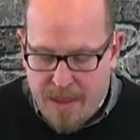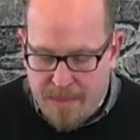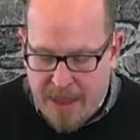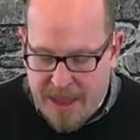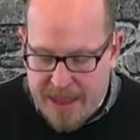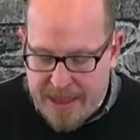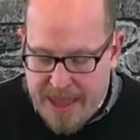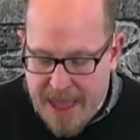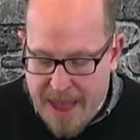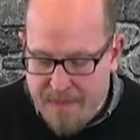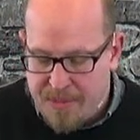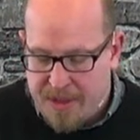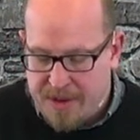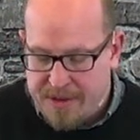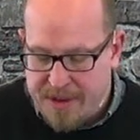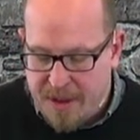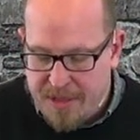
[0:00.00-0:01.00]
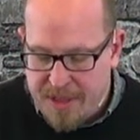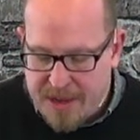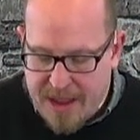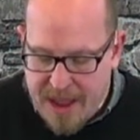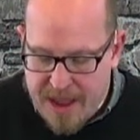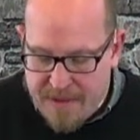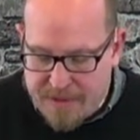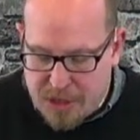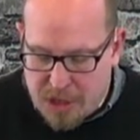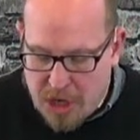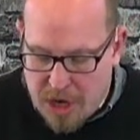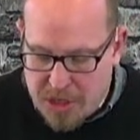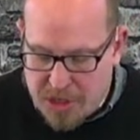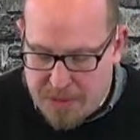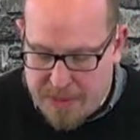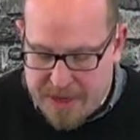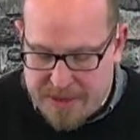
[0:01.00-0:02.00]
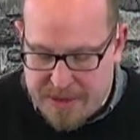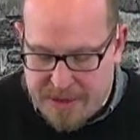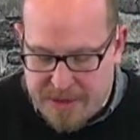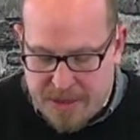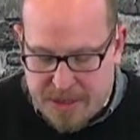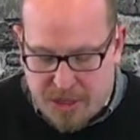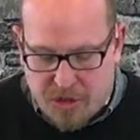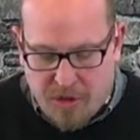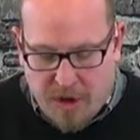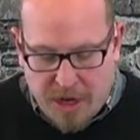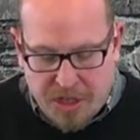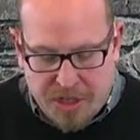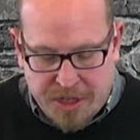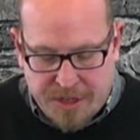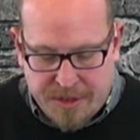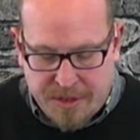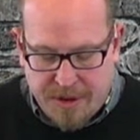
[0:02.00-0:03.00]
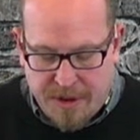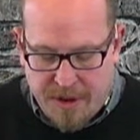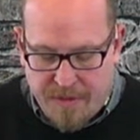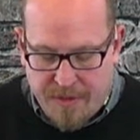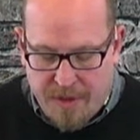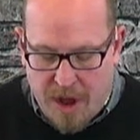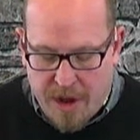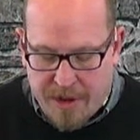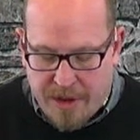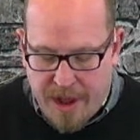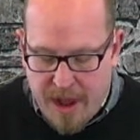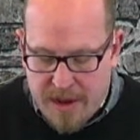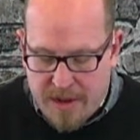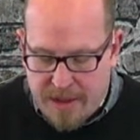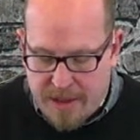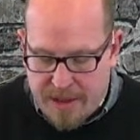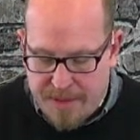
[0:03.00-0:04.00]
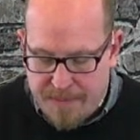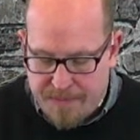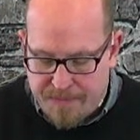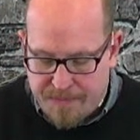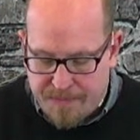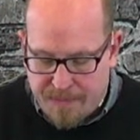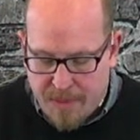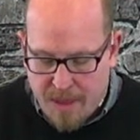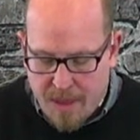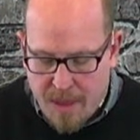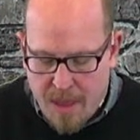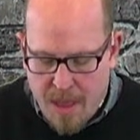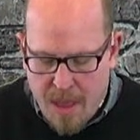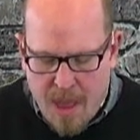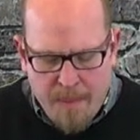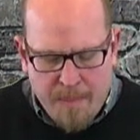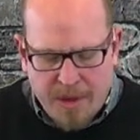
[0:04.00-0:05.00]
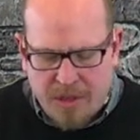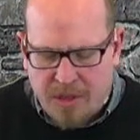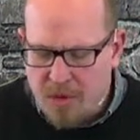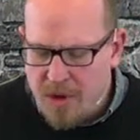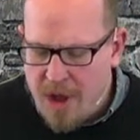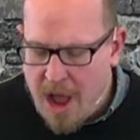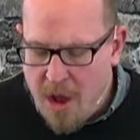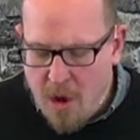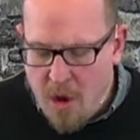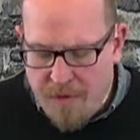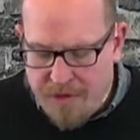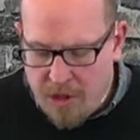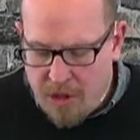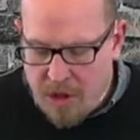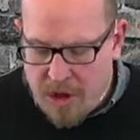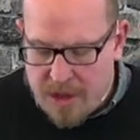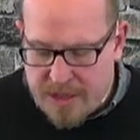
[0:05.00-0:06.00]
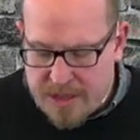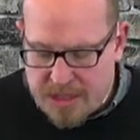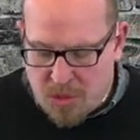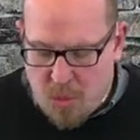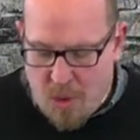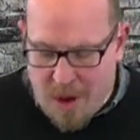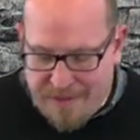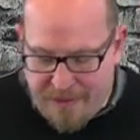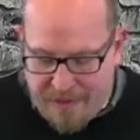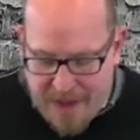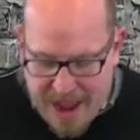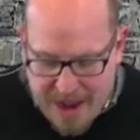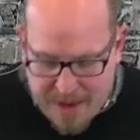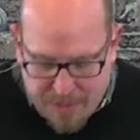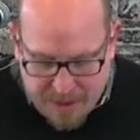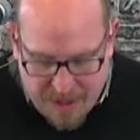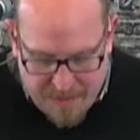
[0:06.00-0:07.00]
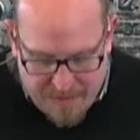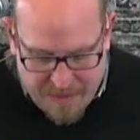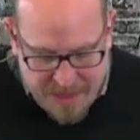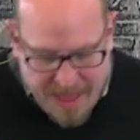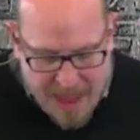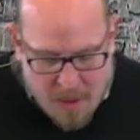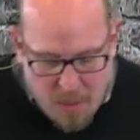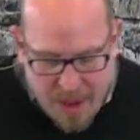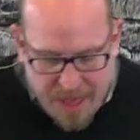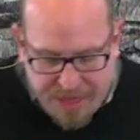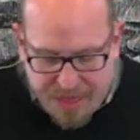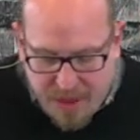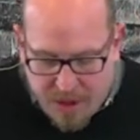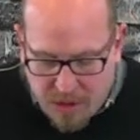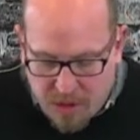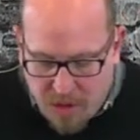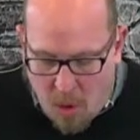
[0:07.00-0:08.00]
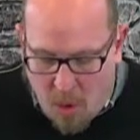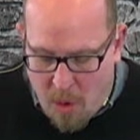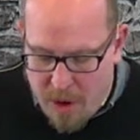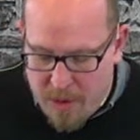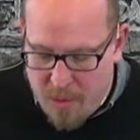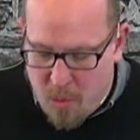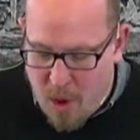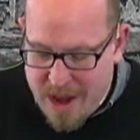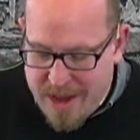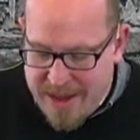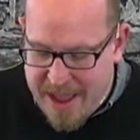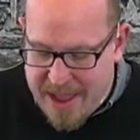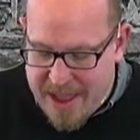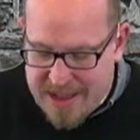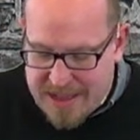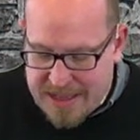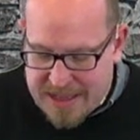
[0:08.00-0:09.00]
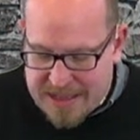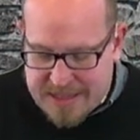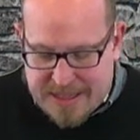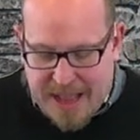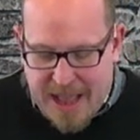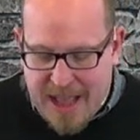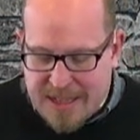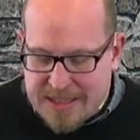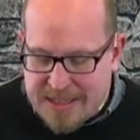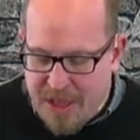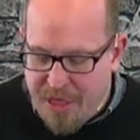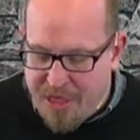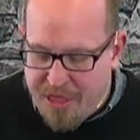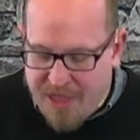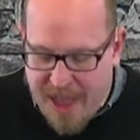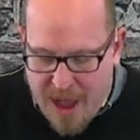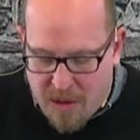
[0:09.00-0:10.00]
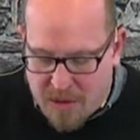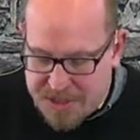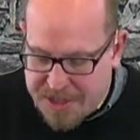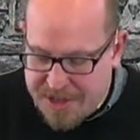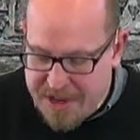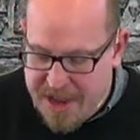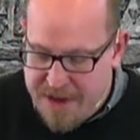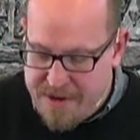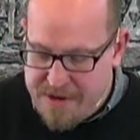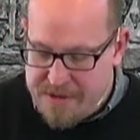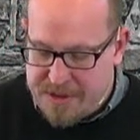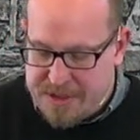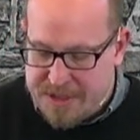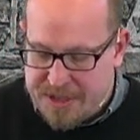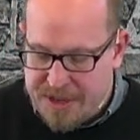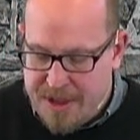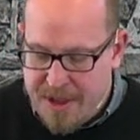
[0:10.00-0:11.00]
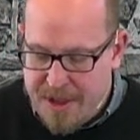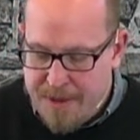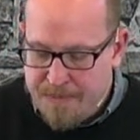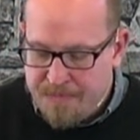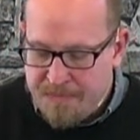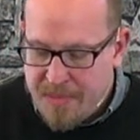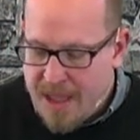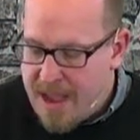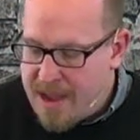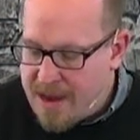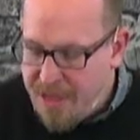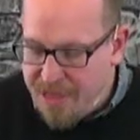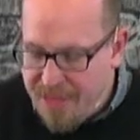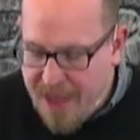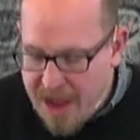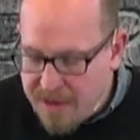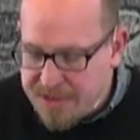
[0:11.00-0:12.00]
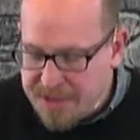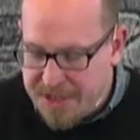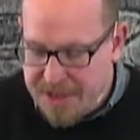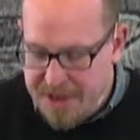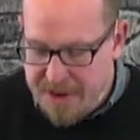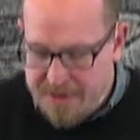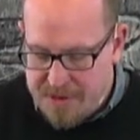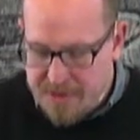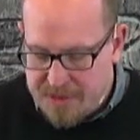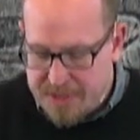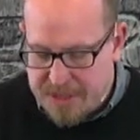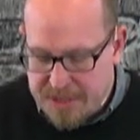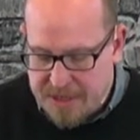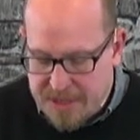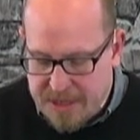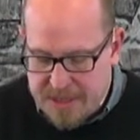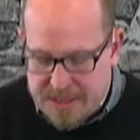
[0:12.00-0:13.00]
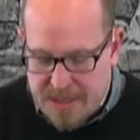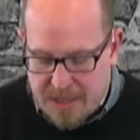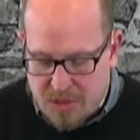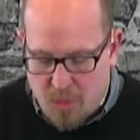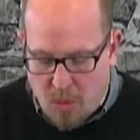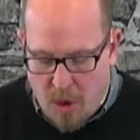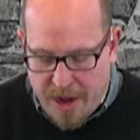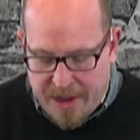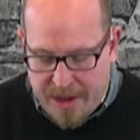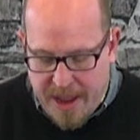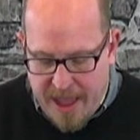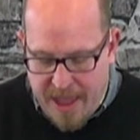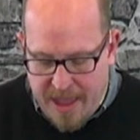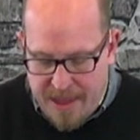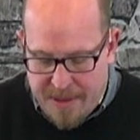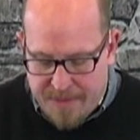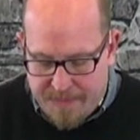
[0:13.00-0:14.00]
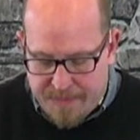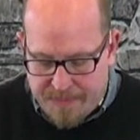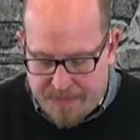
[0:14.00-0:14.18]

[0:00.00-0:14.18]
being kept until the day of judgment and destruction of the ungodly. But do not overlook this one fact, beloved, that with the Lord, one day is as a thousand years, and a thousand years is as one day.